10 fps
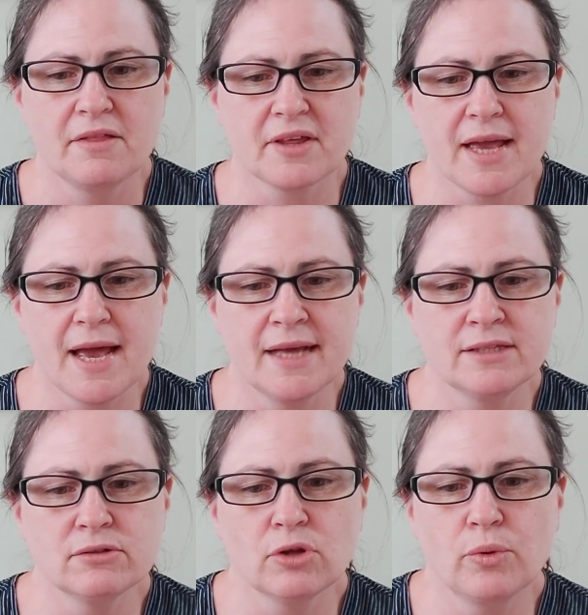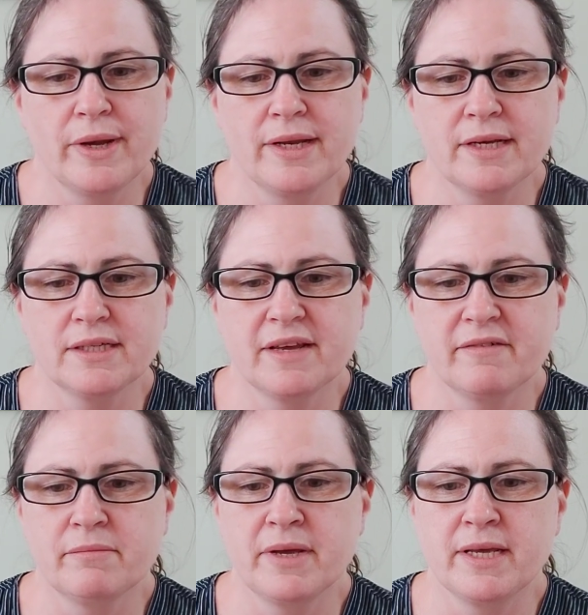The candle Queenie had
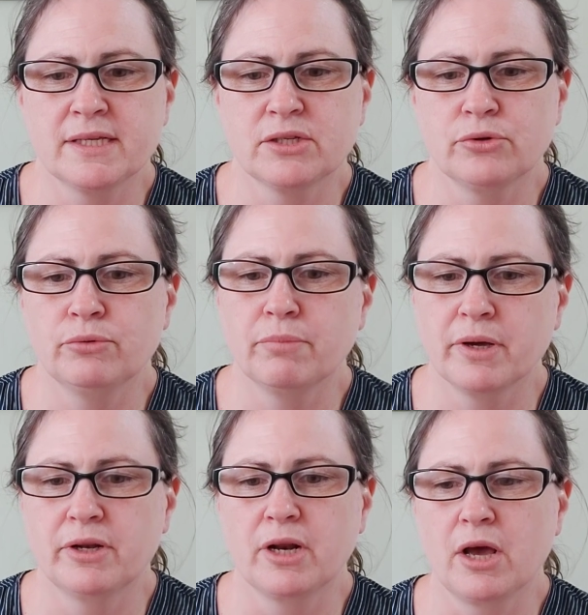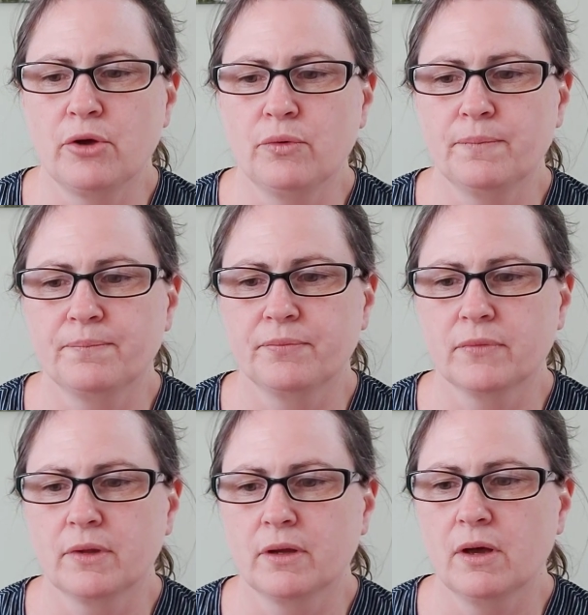given me soon burned low.
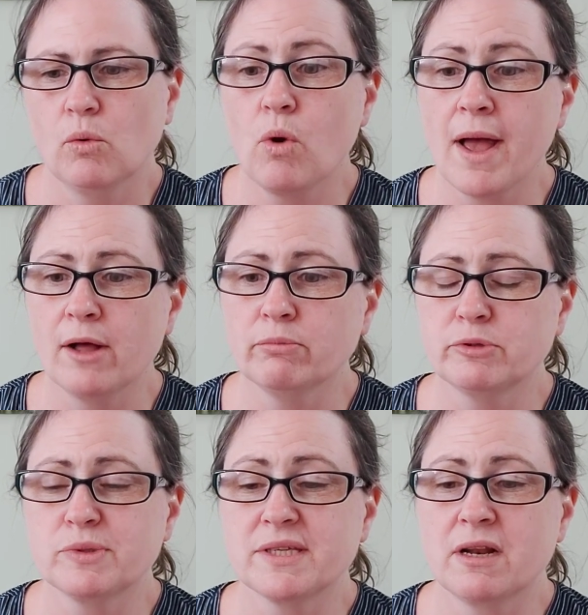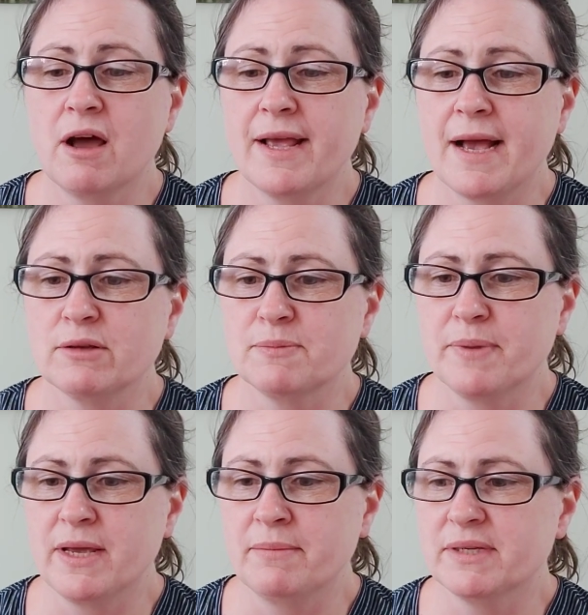What helped was the lighthouse
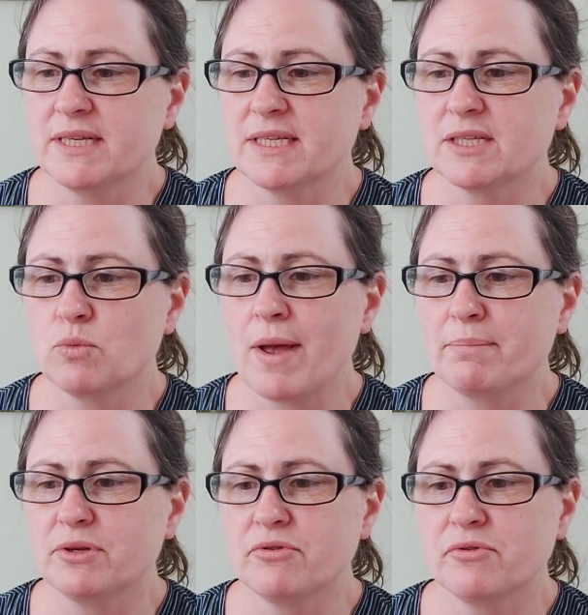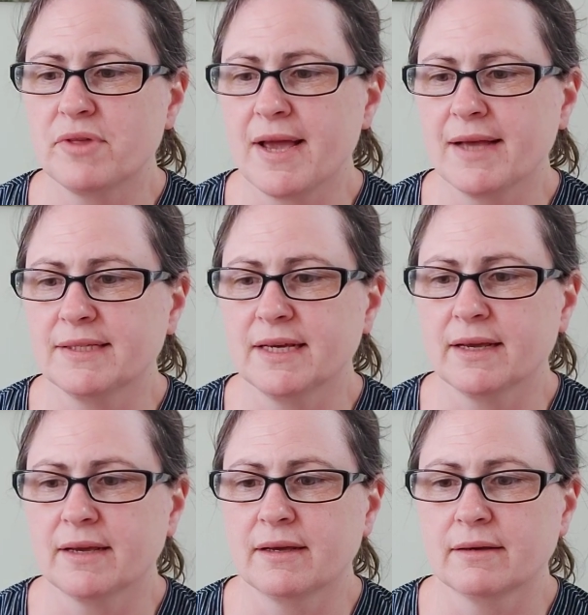beam as it swept through the
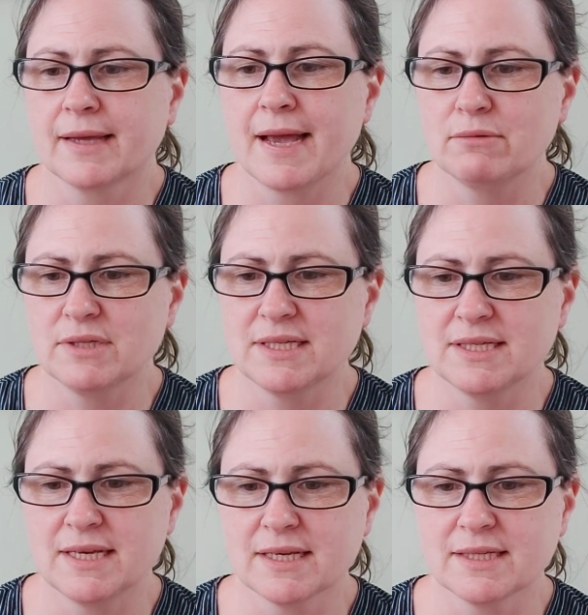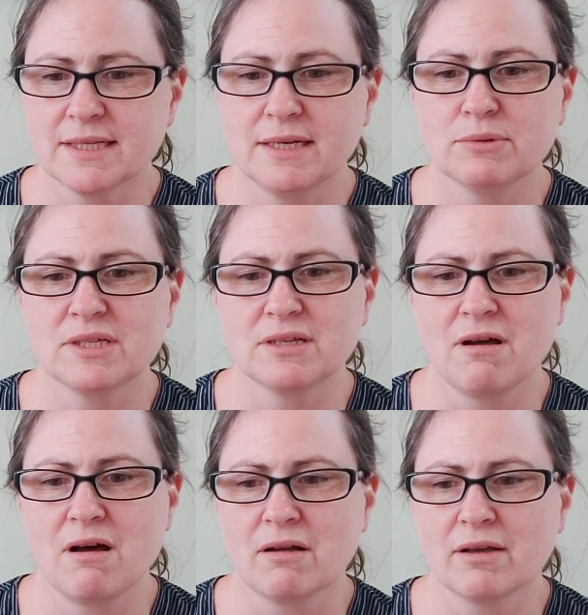attic. Count to 6 and it was
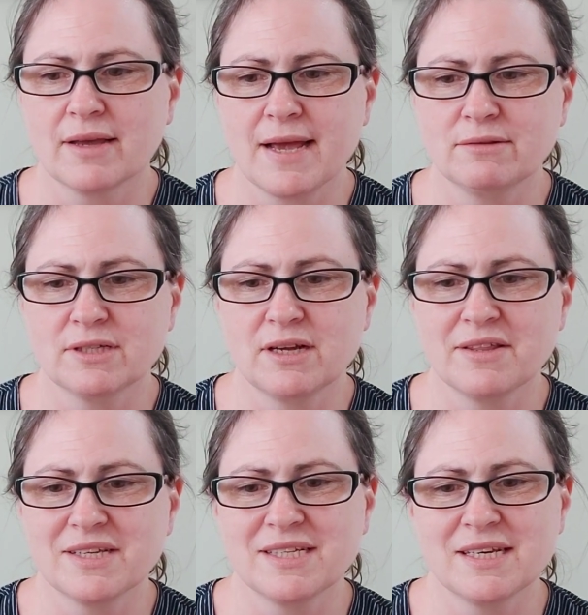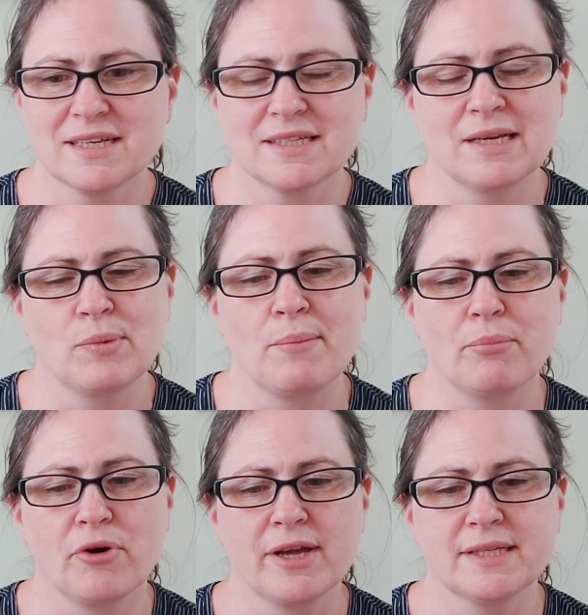dark. Count another 6 and it went
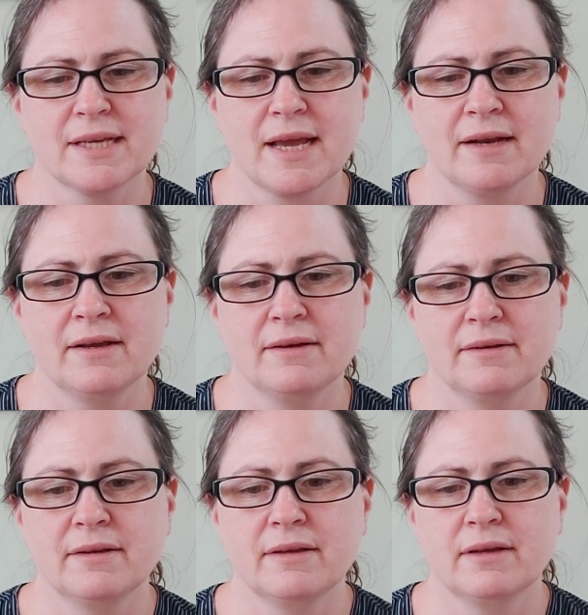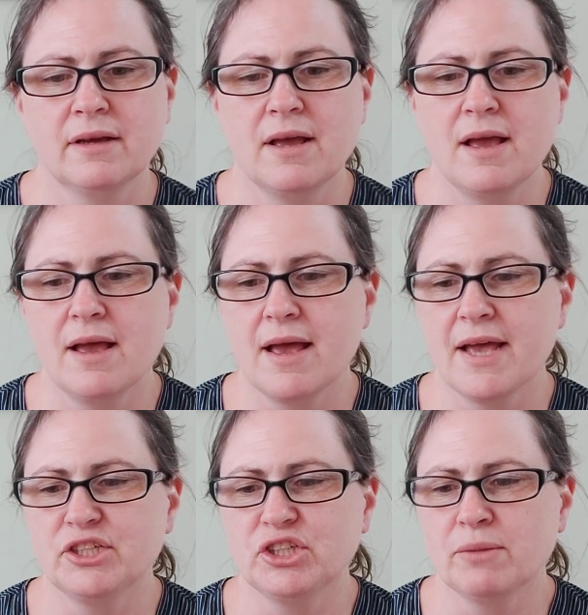bright again,
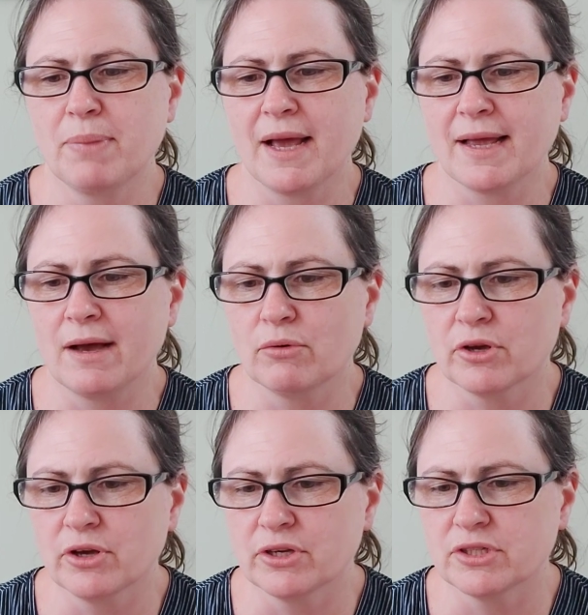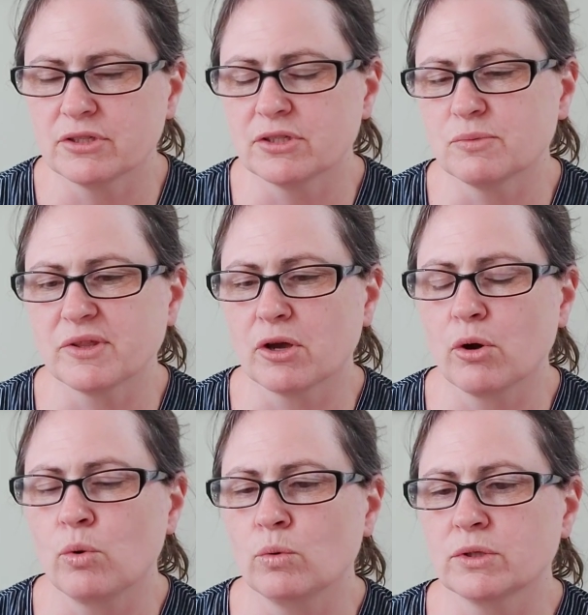edging the blackout curtains with
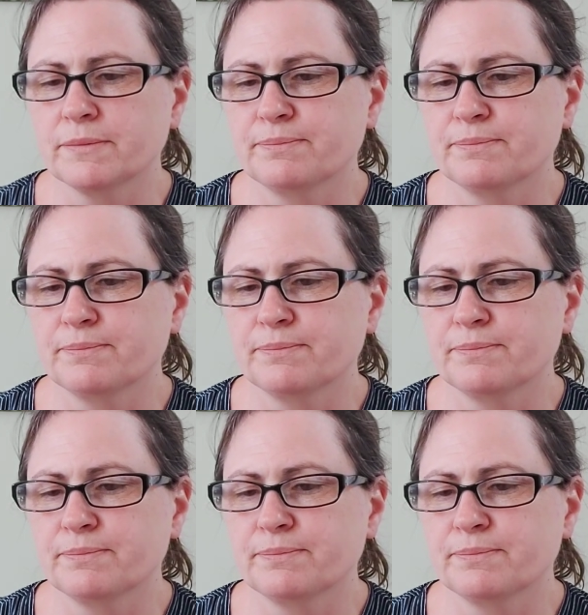gold.